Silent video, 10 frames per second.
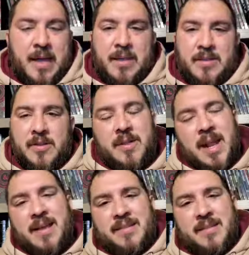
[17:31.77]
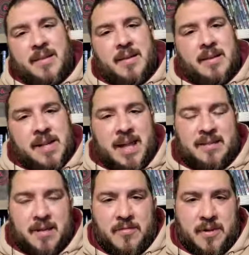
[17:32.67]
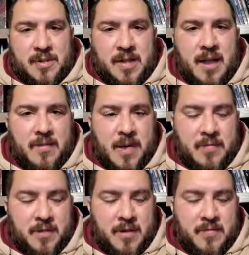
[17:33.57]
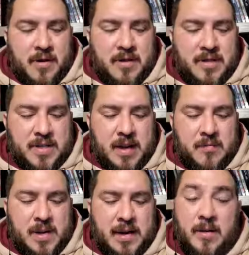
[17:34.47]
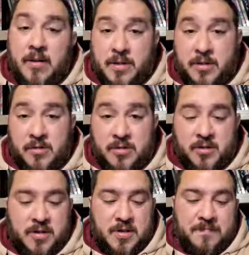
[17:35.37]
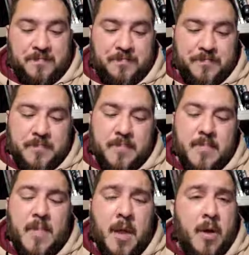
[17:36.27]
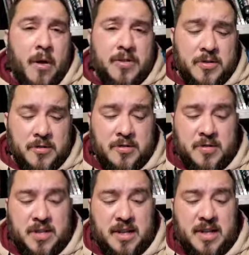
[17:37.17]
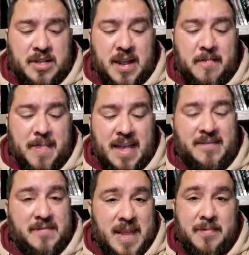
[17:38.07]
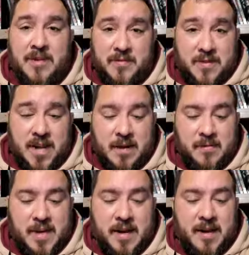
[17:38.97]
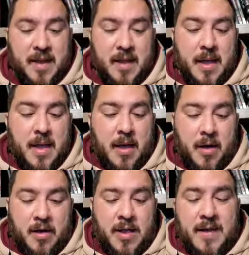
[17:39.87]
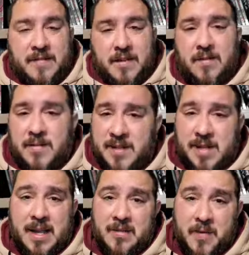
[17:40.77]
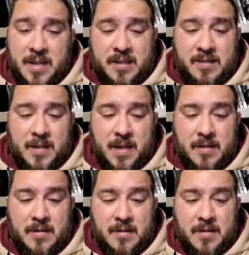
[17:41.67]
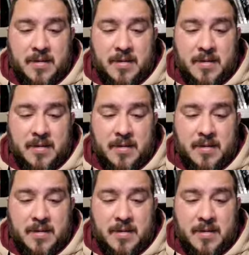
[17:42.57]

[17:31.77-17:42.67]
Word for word: So the last uh, class that I wanted to talk about in regards to Shadowblade are the sorcerers. All sorcerers can dish out massive damage with Shadowblade. All you have to do is select Quicken Spell